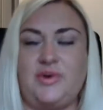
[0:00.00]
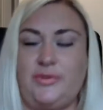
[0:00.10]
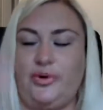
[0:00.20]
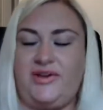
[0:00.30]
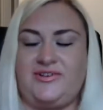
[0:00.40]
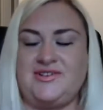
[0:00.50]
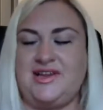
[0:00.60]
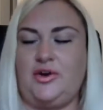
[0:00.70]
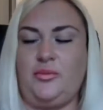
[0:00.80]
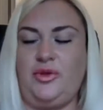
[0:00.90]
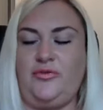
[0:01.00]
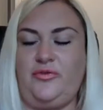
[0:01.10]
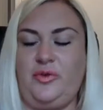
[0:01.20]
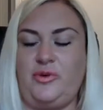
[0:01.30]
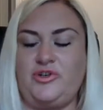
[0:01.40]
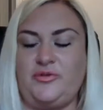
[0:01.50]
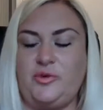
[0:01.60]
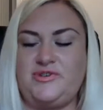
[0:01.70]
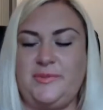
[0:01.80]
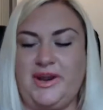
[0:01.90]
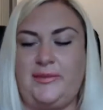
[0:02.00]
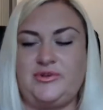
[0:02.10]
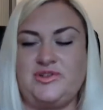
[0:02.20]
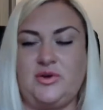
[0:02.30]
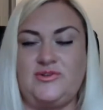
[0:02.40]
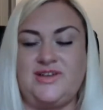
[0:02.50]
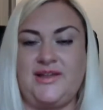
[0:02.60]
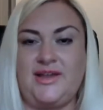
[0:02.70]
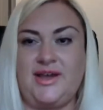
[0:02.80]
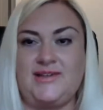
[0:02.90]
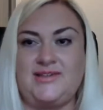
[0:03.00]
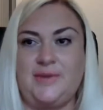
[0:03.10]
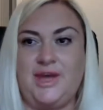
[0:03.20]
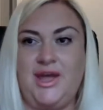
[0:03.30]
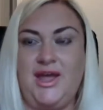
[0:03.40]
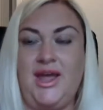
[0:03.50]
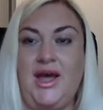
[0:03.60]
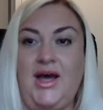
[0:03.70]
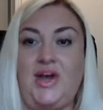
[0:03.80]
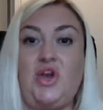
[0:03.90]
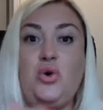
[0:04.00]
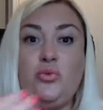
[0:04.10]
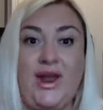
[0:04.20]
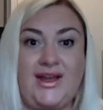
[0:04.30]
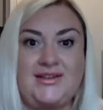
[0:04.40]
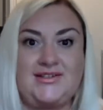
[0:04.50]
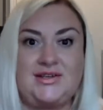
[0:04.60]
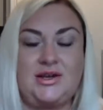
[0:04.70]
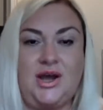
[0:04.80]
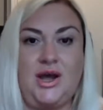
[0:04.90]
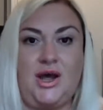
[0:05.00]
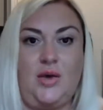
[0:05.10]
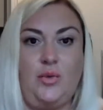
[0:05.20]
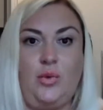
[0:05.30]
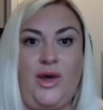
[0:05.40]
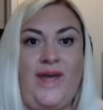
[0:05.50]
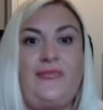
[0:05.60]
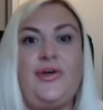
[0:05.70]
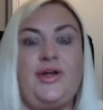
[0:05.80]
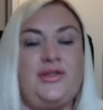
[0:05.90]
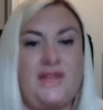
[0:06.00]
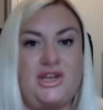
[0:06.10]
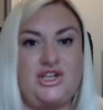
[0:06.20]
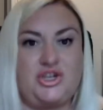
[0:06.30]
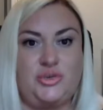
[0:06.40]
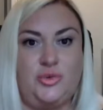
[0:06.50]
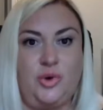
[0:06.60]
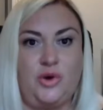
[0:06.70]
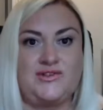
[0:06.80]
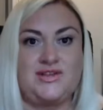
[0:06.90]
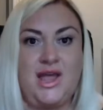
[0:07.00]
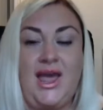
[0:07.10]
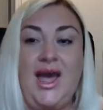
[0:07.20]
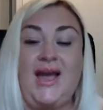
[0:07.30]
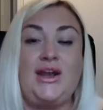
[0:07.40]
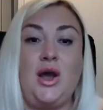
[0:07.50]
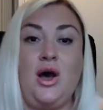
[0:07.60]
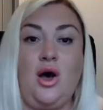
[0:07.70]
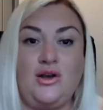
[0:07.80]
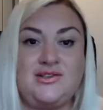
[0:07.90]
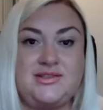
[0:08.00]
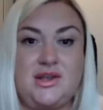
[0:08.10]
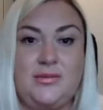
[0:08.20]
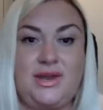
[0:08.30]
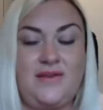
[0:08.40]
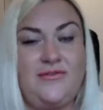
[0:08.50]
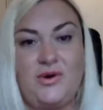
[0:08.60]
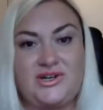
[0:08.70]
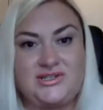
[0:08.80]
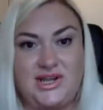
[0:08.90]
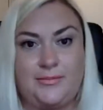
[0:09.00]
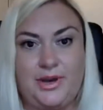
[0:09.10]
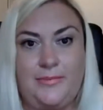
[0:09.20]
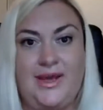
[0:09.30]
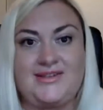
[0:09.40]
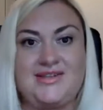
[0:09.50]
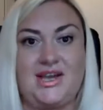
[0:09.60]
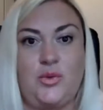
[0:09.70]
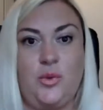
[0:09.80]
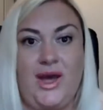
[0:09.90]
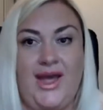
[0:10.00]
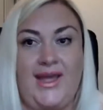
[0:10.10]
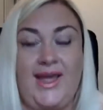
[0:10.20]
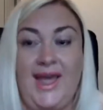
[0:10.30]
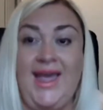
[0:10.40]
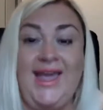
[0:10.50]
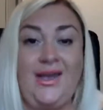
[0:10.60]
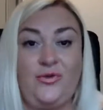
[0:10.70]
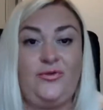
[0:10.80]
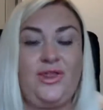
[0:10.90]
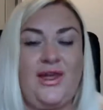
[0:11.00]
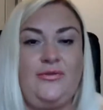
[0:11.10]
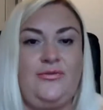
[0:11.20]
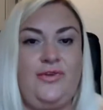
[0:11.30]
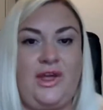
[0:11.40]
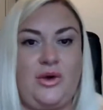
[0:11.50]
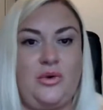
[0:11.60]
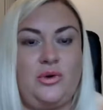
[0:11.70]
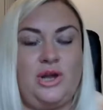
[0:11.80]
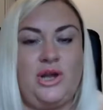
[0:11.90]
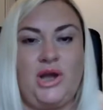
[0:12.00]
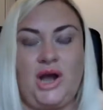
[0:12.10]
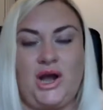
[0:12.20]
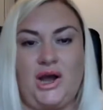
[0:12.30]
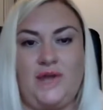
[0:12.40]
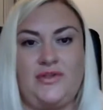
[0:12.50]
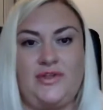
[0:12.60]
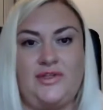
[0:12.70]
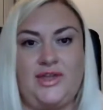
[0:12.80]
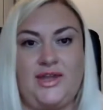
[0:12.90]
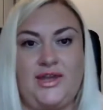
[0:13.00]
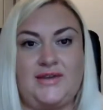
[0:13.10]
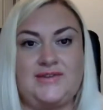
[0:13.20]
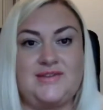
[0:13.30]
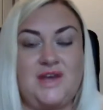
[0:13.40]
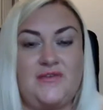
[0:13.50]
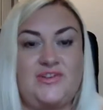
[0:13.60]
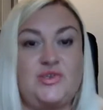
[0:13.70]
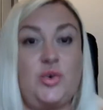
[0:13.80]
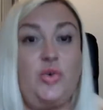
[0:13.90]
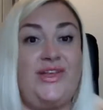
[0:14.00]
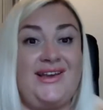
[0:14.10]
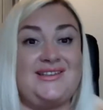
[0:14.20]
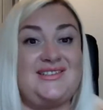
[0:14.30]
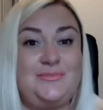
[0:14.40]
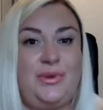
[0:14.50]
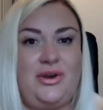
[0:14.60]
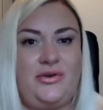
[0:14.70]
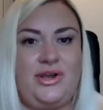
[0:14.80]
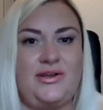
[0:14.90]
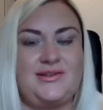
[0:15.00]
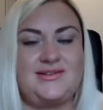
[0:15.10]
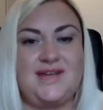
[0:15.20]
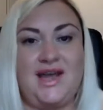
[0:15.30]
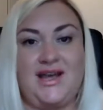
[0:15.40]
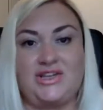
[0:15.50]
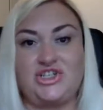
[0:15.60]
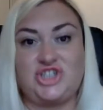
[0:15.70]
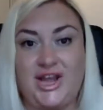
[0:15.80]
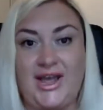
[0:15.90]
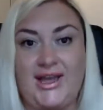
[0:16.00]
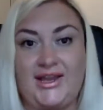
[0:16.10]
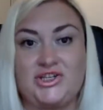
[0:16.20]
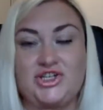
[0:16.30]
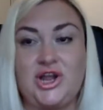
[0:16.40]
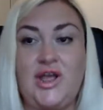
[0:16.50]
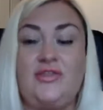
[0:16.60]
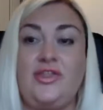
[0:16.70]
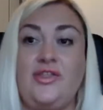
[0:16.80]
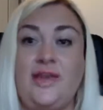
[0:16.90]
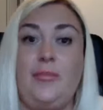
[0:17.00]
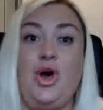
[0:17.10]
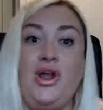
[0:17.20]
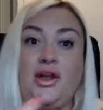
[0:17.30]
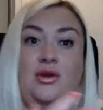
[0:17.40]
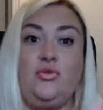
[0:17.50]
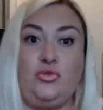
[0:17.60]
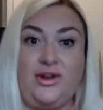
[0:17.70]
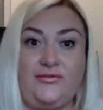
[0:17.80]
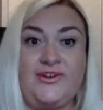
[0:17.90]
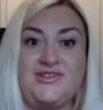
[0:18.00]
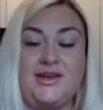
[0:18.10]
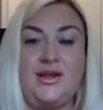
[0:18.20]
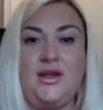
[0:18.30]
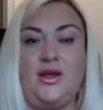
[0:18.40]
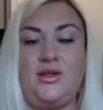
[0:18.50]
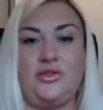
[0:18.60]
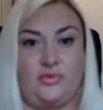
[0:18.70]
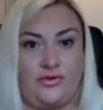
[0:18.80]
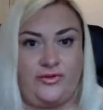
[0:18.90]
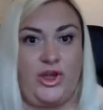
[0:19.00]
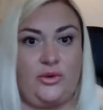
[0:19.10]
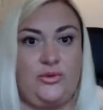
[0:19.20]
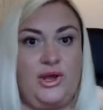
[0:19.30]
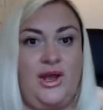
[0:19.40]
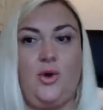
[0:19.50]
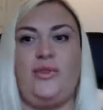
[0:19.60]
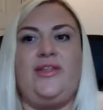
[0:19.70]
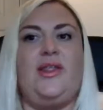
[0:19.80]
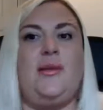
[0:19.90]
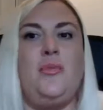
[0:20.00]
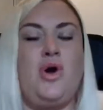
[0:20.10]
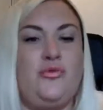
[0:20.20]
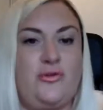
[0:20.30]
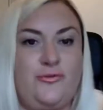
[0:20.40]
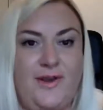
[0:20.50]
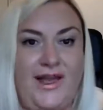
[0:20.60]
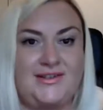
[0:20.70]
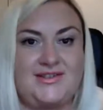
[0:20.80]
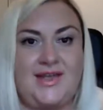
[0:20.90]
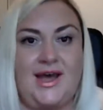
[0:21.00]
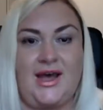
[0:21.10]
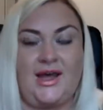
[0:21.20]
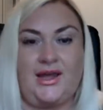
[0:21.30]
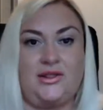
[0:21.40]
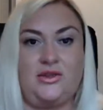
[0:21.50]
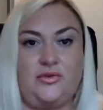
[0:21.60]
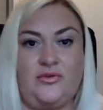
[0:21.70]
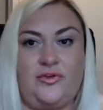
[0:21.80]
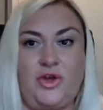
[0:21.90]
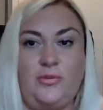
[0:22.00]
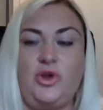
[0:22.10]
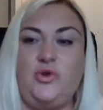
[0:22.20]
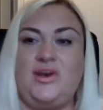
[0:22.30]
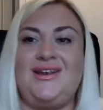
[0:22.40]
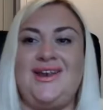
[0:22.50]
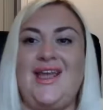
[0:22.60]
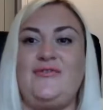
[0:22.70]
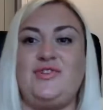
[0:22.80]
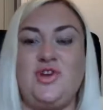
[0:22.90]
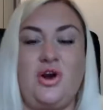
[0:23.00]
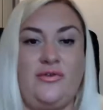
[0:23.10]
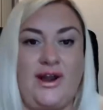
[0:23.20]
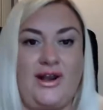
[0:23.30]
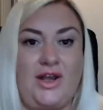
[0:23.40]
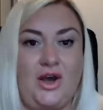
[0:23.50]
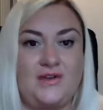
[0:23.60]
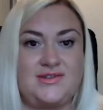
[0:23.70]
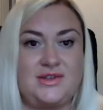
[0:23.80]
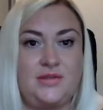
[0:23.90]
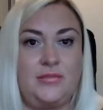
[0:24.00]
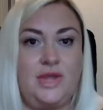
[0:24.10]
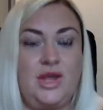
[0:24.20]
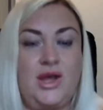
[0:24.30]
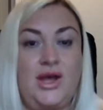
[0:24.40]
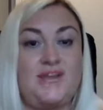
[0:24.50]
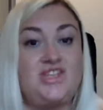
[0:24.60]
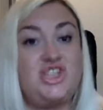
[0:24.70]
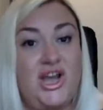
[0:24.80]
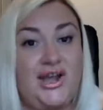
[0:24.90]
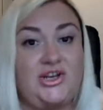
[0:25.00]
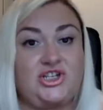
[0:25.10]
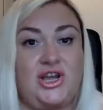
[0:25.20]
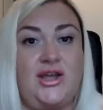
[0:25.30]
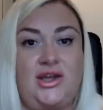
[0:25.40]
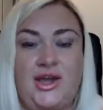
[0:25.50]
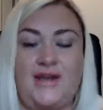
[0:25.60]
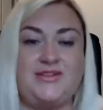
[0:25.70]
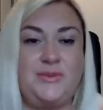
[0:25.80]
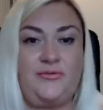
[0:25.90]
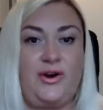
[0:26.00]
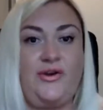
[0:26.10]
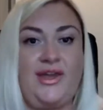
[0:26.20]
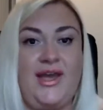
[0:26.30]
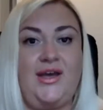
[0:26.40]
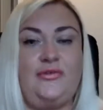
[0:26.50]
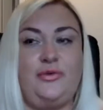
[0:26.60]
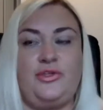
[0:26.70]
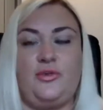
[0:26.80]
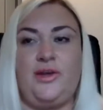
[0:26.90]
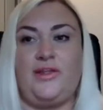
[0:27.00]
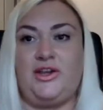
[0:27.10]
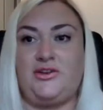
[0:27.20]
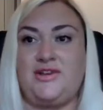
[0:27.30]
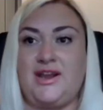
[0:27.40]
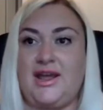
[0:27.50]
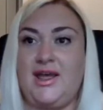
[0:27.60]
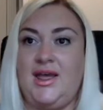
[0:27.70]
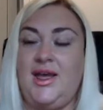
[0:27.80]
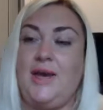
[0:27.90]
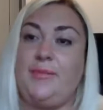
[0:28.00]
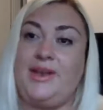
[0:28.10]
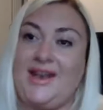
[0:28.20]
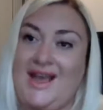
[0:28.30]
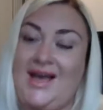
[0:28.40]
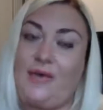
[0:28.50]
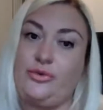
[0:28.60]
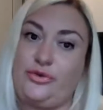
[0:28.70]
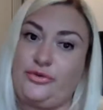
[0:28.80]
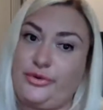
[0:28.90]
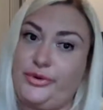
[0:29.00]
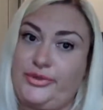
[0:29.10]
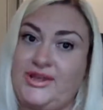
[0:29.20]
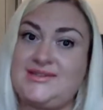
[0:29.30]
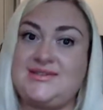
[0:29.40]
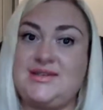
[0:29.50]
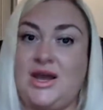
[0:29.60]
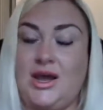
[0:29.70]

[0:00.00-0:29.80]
Previously, not moving forward, you've always been able to contact the customer, correct whatever the issue was, and ask them in a very diplomatic way if they feel that the service or the experience has changed, that they might revisit the review, or that they might reflect that in the review. But you could never directly ask them to change it. You had to be very careful in the way that you did it. But now through this,